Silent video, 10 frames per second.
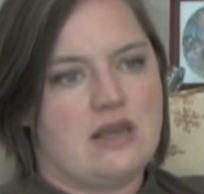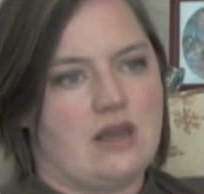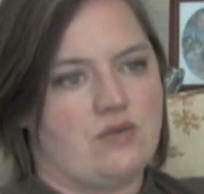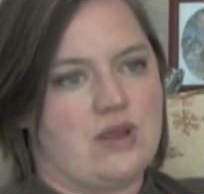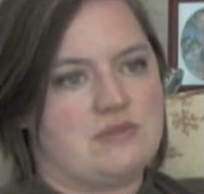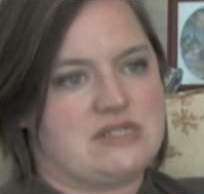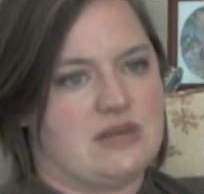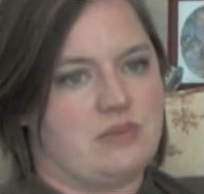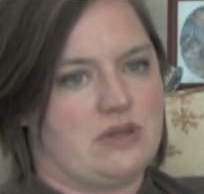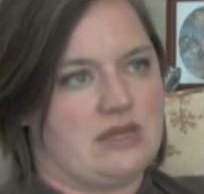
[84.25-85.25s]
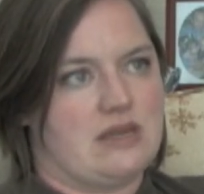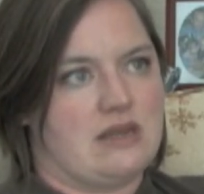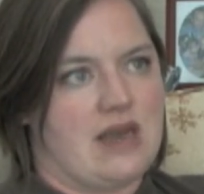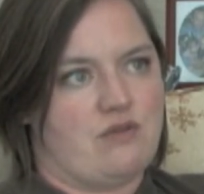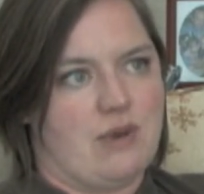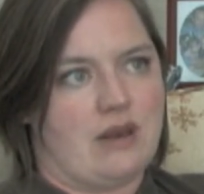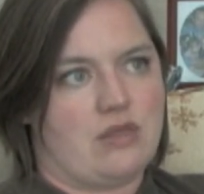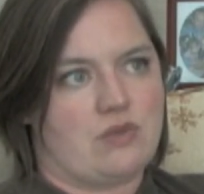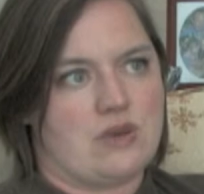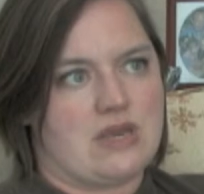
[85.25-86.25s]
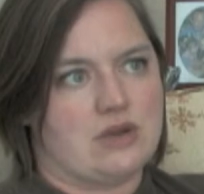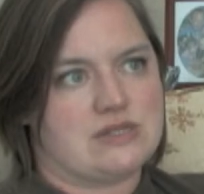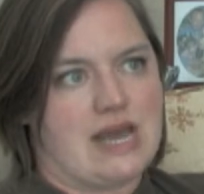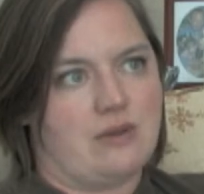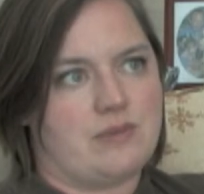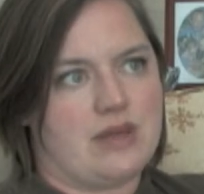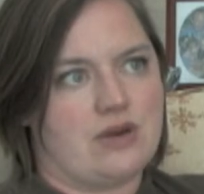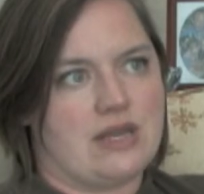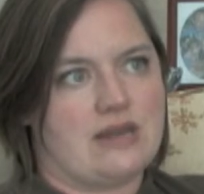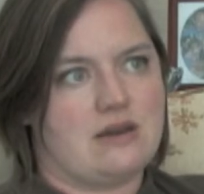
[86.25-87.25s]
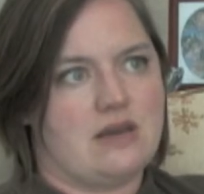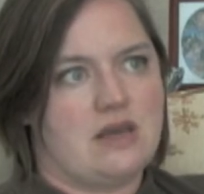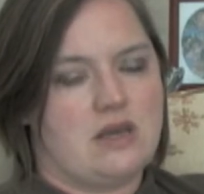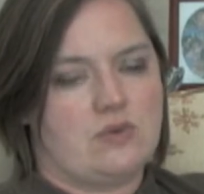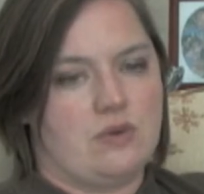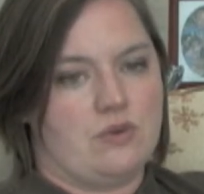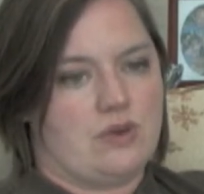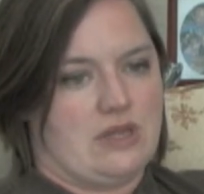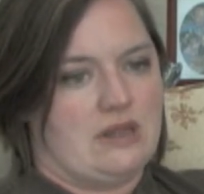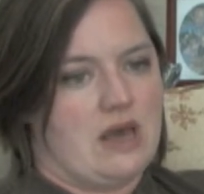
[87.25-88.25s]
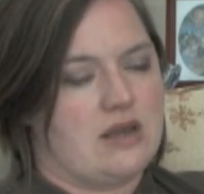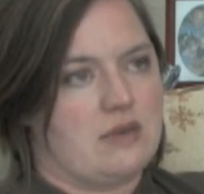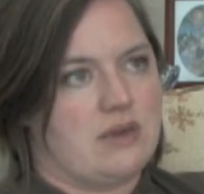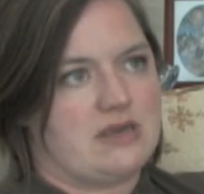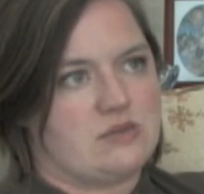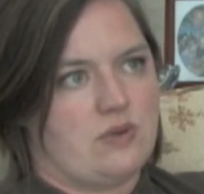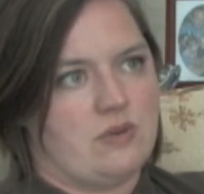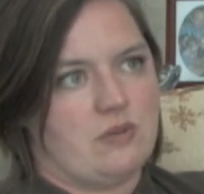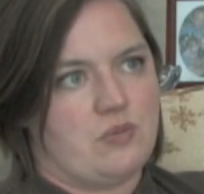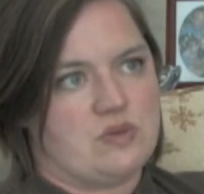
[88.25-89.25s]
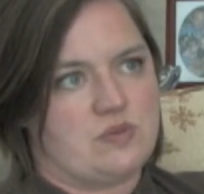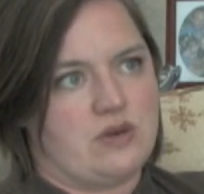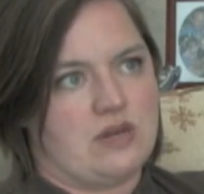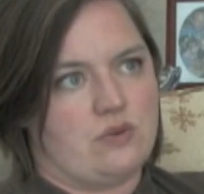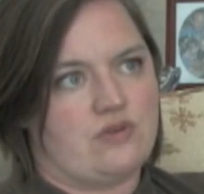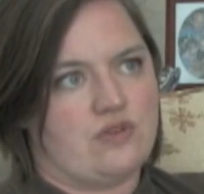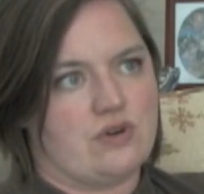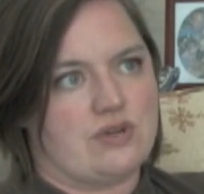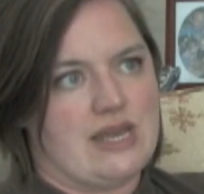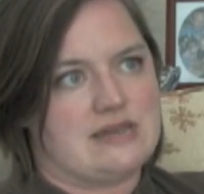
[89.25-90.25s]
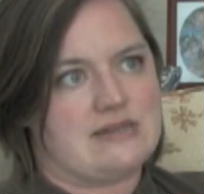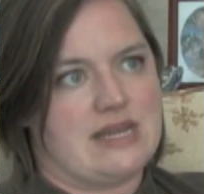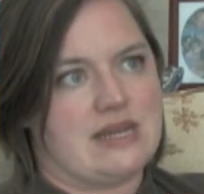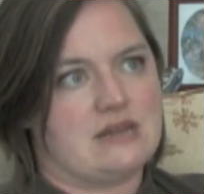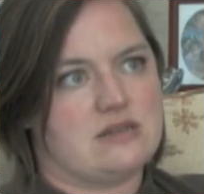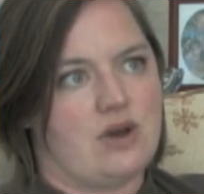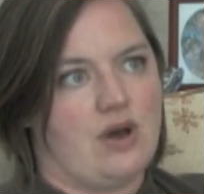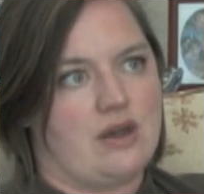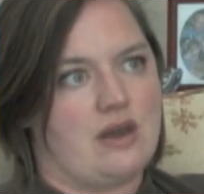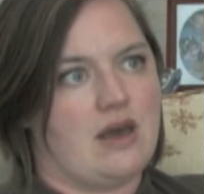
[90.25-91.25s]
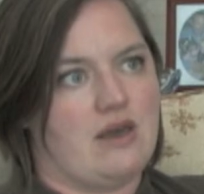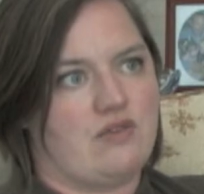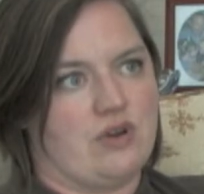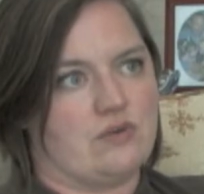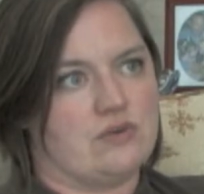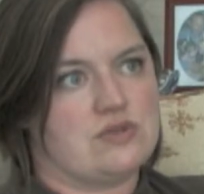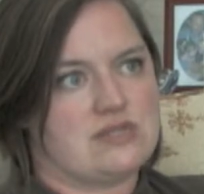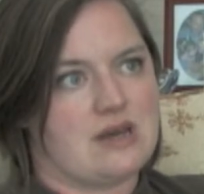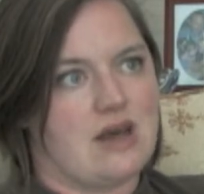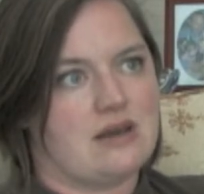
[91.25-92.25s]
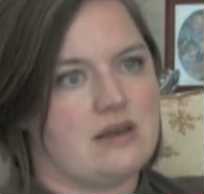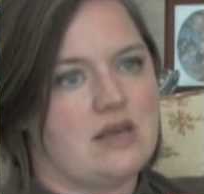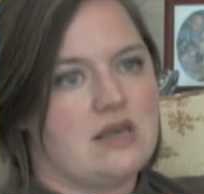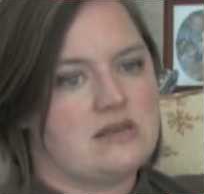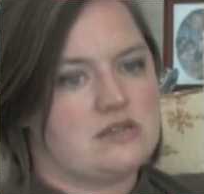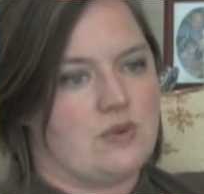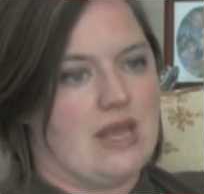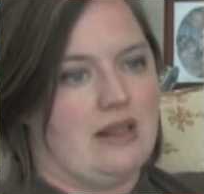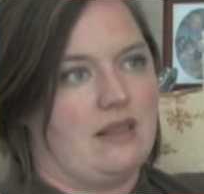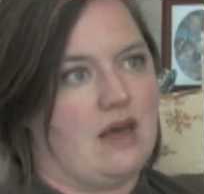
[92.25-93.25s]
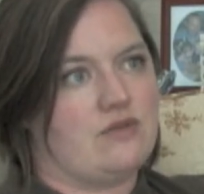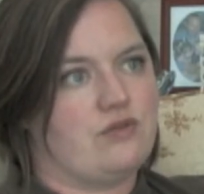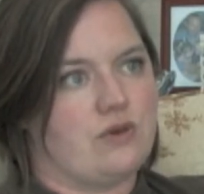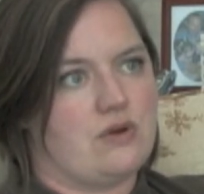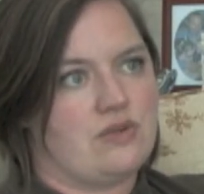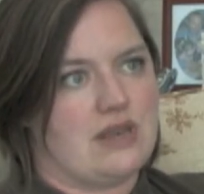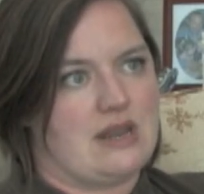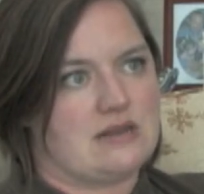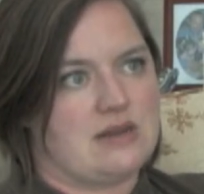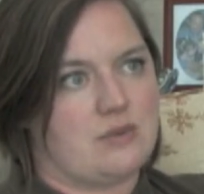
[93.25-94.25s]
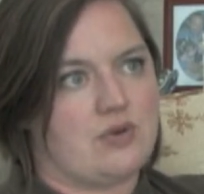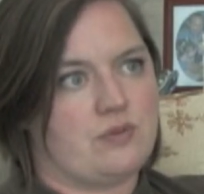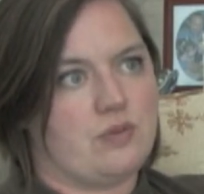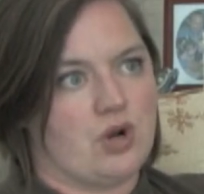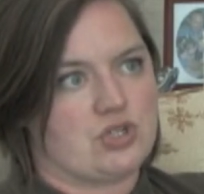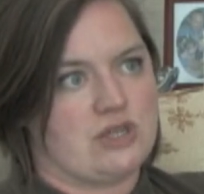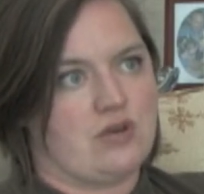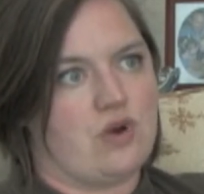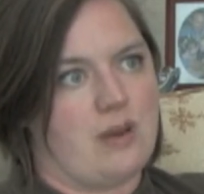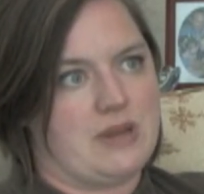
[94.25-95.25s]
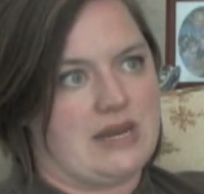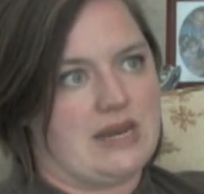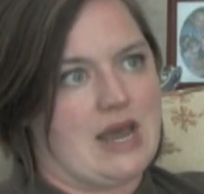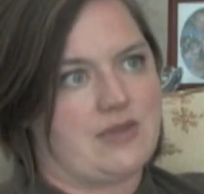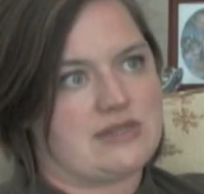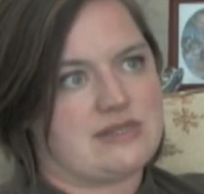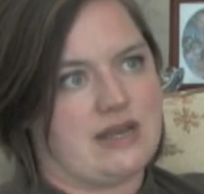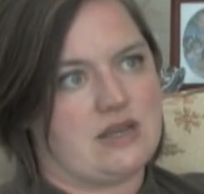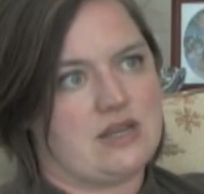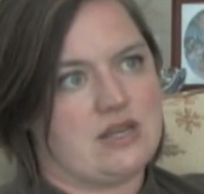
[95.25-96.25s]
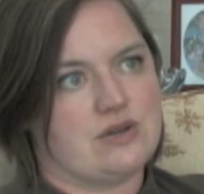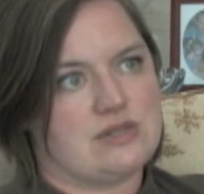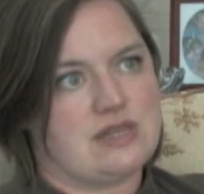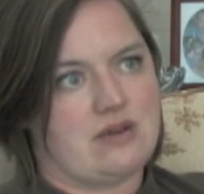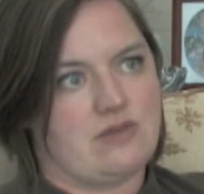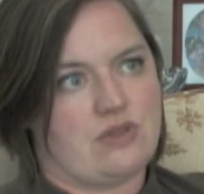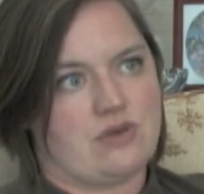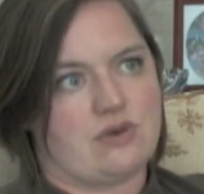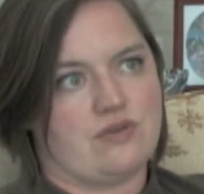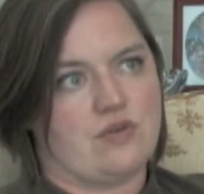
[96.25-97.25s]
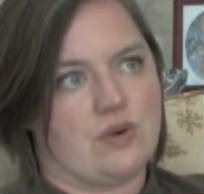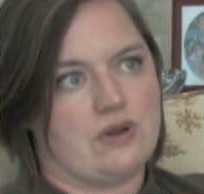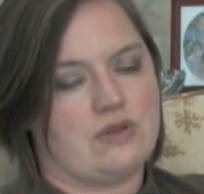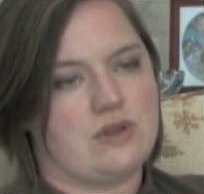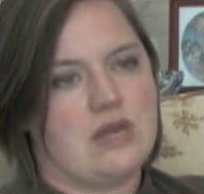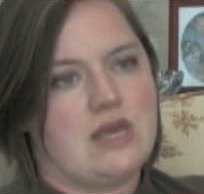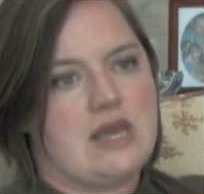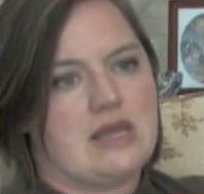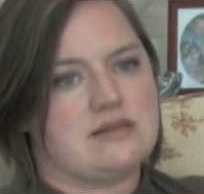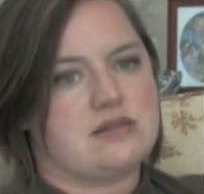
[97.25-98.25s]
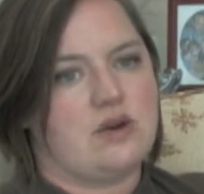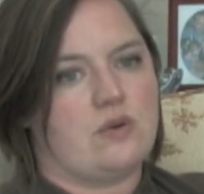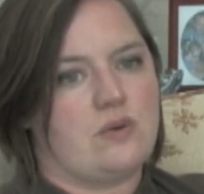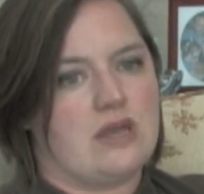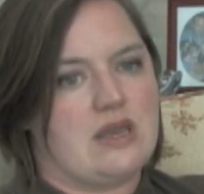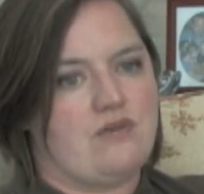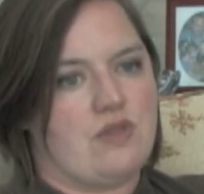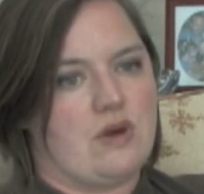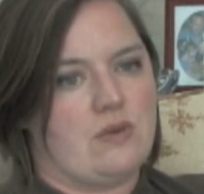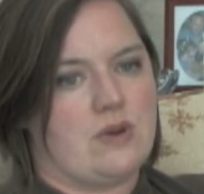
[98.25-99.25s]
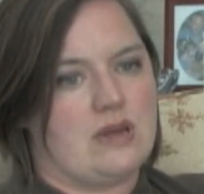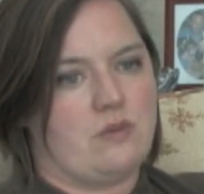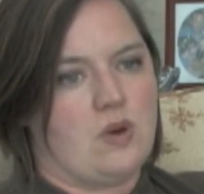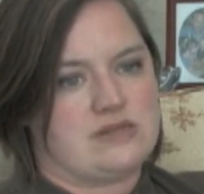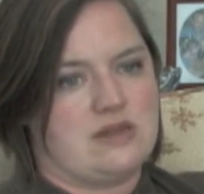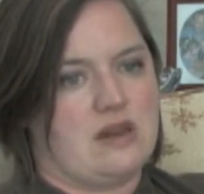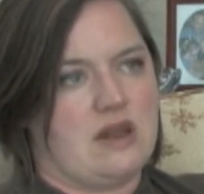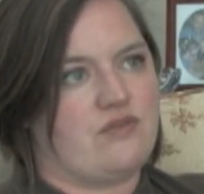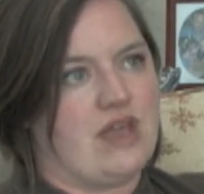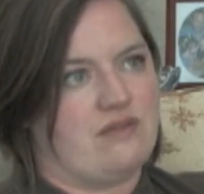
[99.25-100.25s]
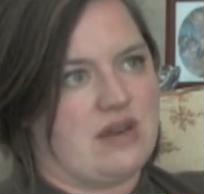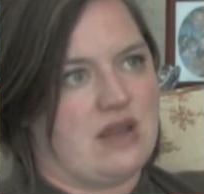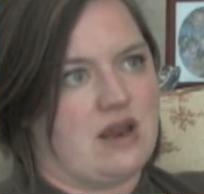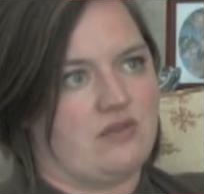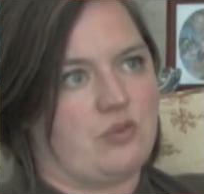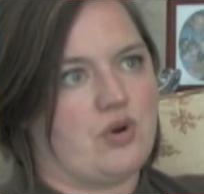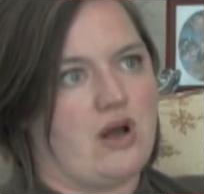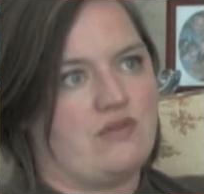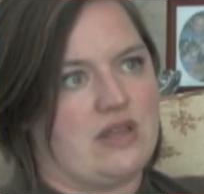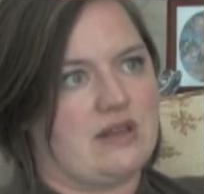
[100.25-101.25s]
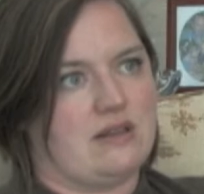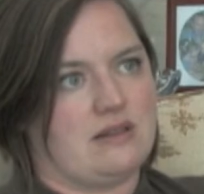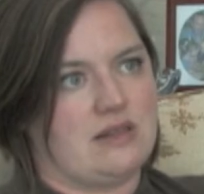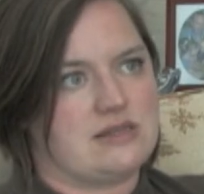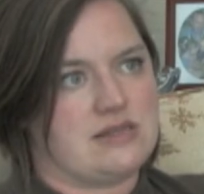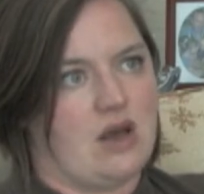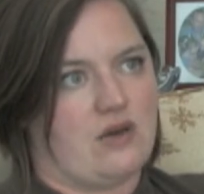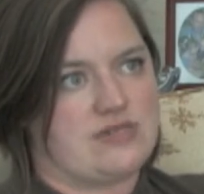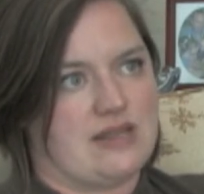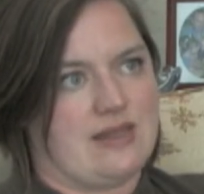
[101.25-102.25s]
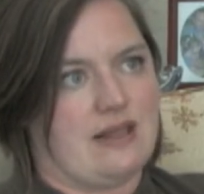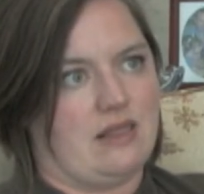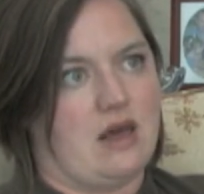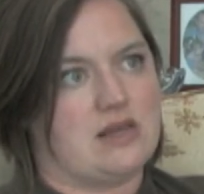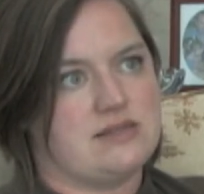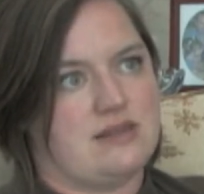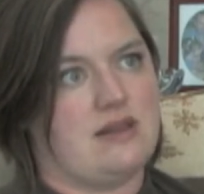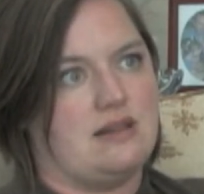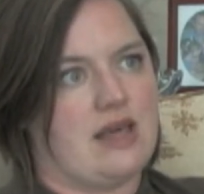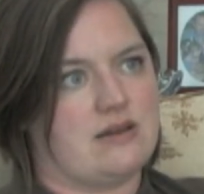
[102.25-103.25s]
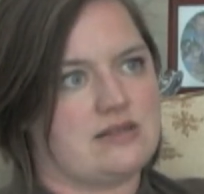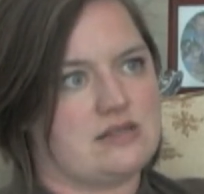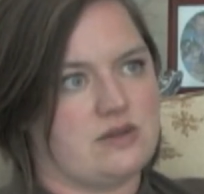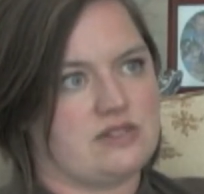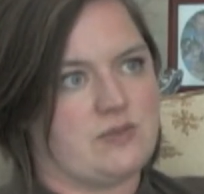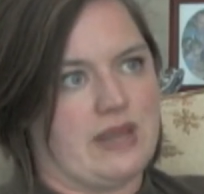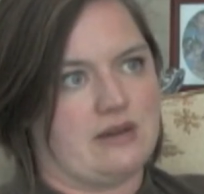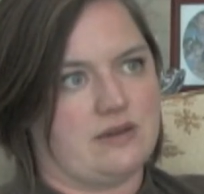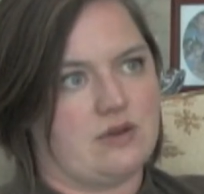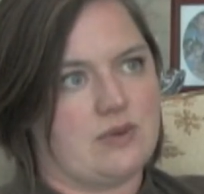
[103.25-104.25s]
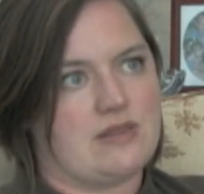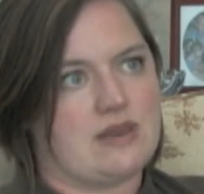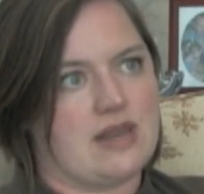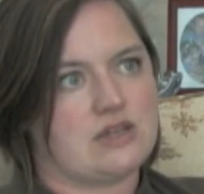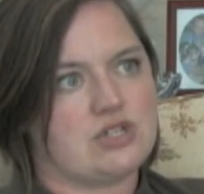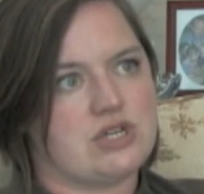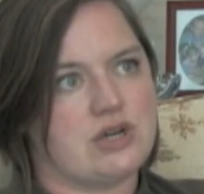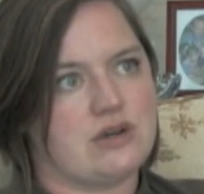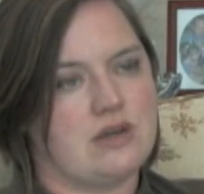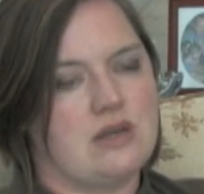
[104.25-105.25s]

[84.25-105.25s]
And grapes typically have about a 3-year down period. We were really lucky because it was put into a fertile hay stand on a high vigor rootstock, so we had a lot of growth and ended up partially cropping it out the second year instead of the third or fourth. And so even though it wasn't enough to have any kind of a profit, it at least offset that loss and then allowed us to expand a little bit the next year.